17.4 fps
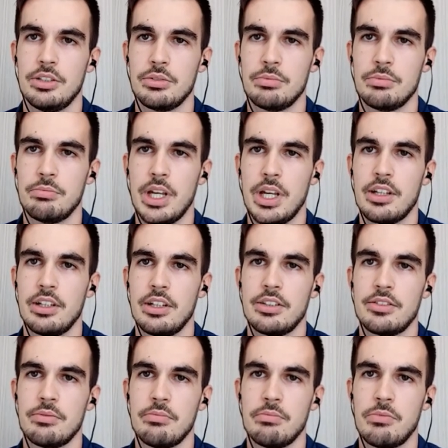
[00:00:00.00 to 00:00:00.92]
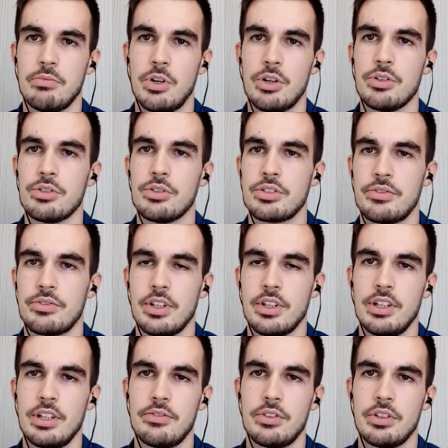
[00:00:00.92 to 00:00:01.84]
make it more user
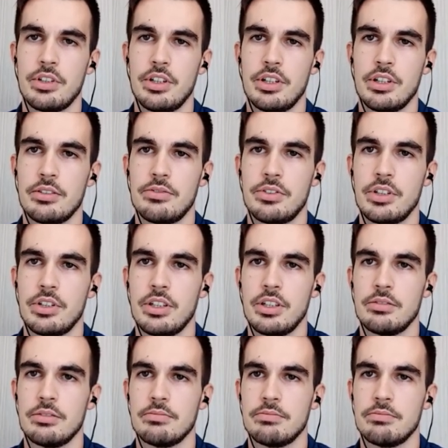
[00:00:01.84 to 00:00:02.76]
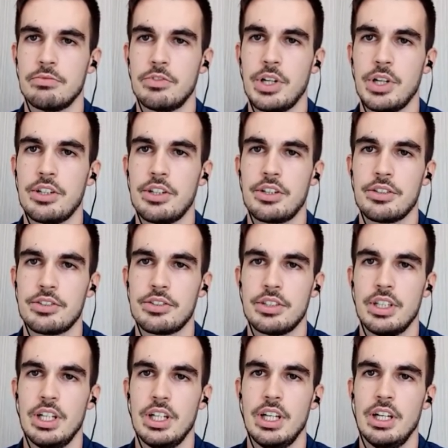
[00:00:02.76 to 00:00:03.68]
friendly for the readers,
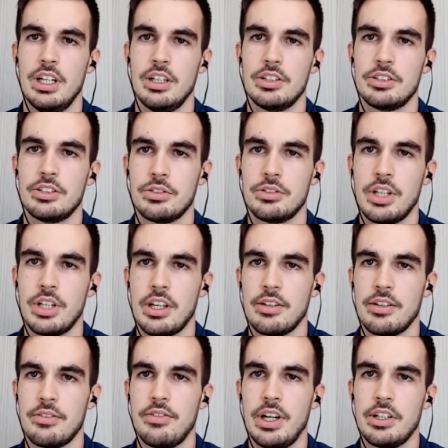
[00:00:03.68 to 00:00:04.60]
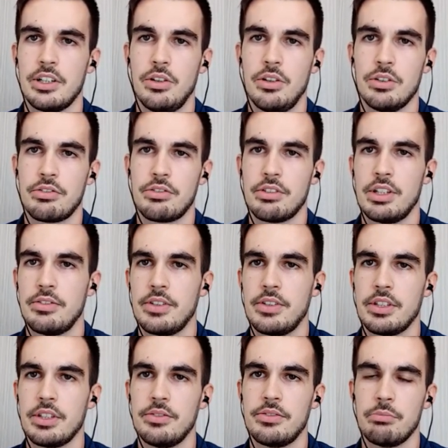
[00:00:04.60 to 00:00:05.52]
so they can find all the
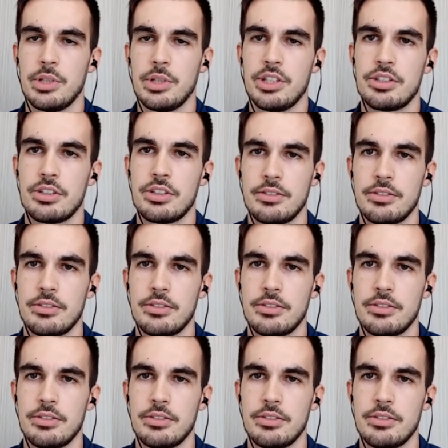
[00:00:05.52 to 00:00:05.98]
relevant information.